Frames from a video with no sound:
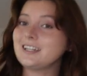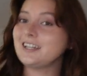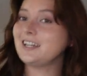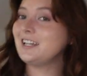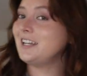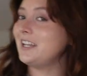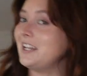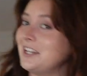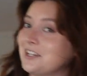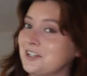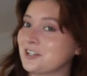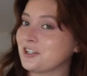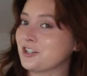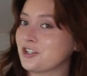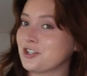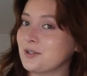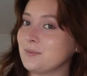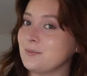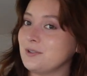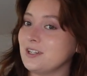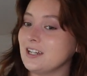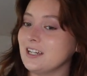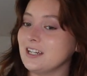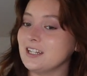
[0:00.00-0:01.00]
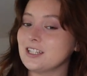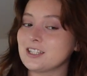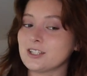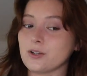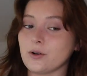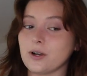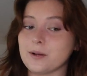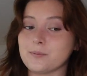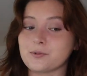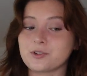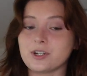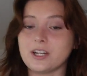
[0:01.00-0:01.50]
an internship day, so
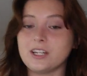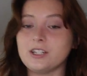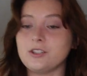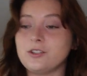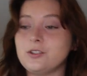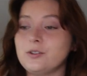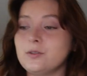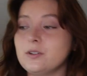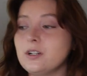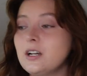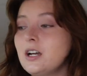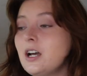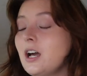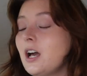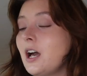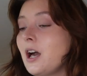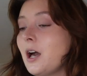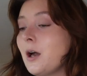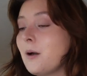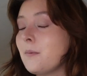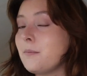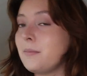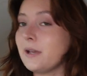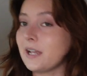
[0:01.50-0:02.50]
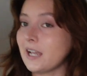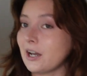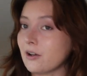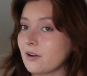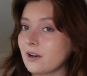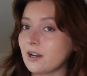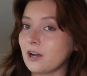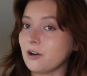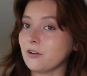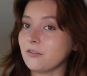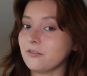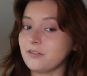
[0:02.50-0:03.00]
I'm trying to pick out an
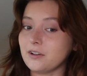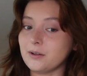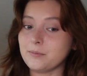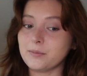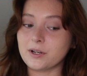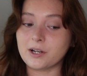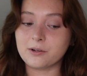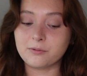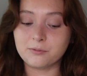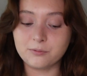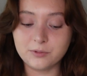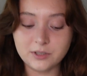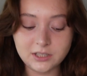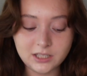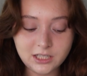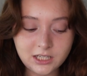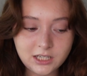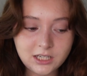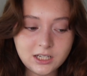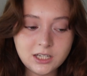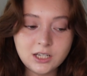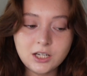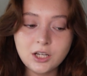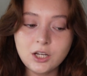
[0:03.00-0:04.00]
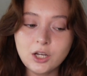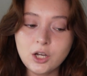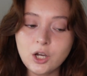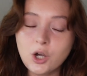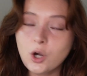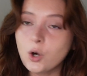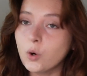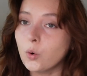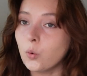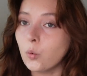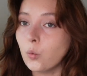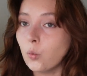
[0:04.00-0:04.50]
outfit, but I really
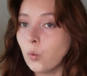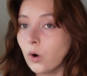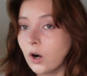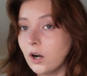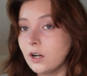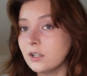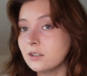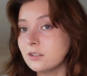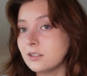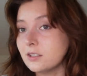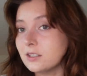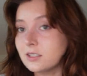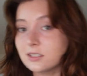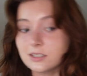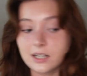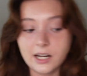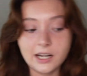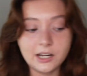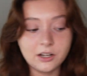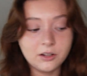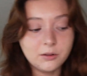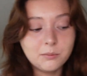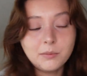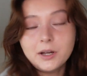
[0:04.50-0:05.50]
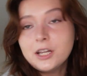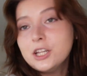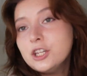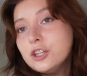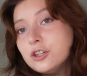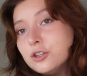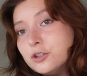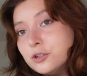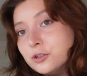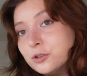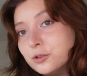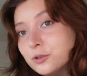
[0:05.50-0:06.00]
want to style my
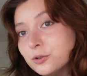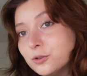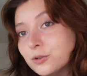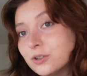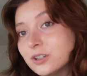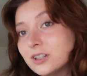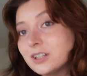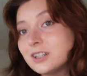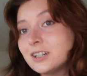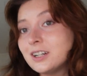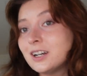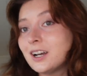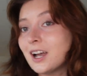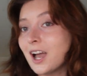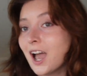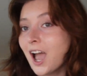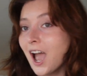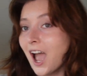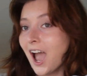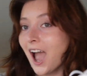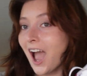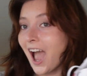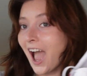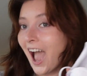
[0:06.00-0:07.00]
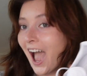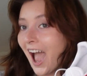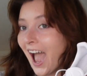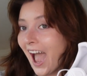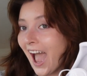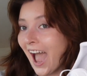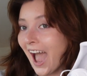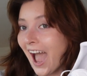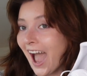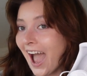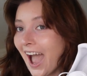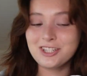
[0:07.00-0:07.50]
new
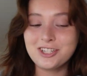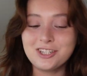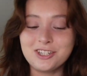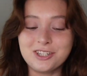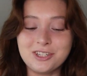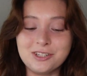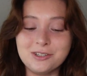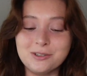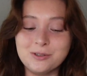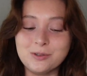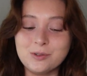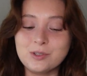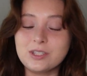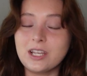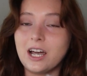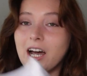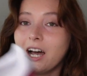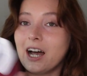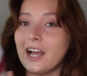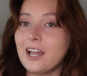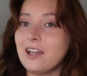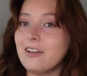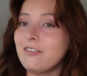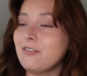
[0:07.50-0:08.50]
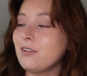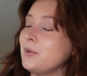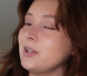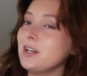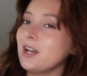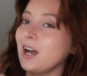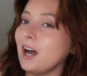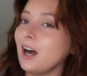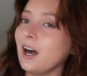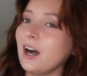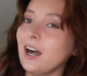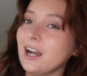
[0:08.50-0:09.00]
Adidas shoes. I've
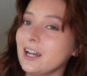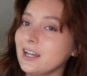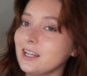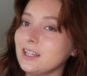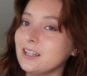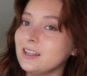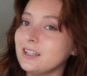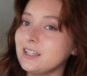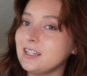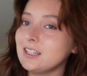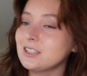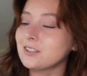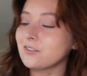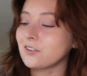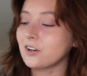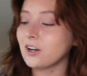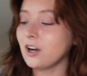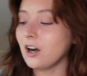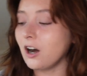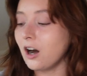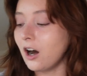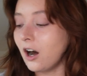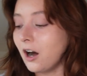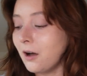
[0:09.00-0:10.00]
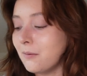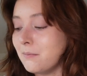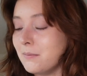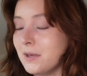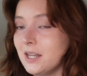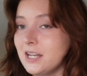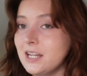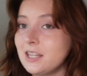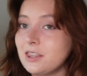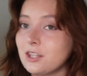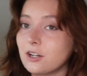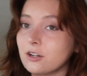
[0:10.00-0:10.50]
been eyeing these for a hot
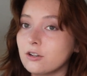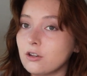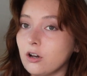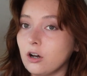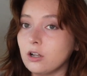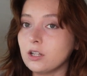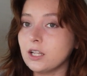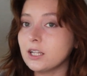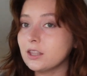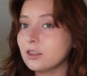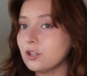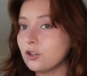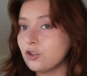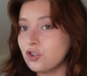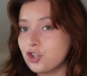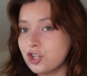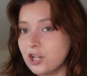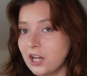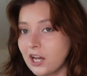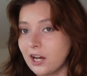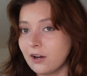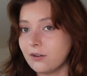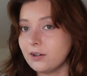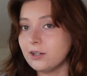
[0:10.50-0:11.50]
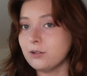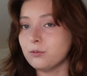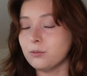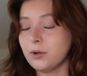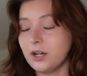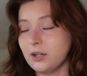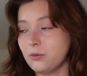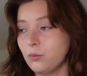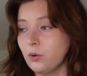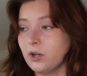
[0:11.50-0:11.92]
minute. They're not like the cherry red